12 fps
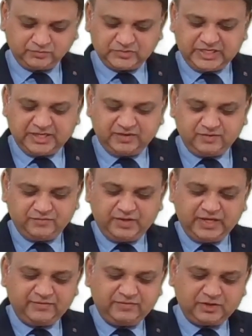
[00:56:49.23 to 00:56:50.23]
And we
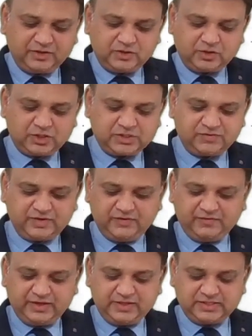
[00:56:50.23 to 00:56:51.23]
have even cross
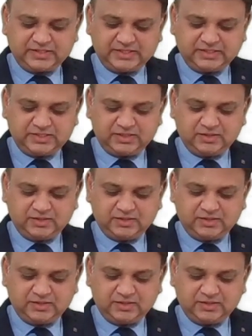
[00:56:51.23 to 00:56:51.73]
verified this answer,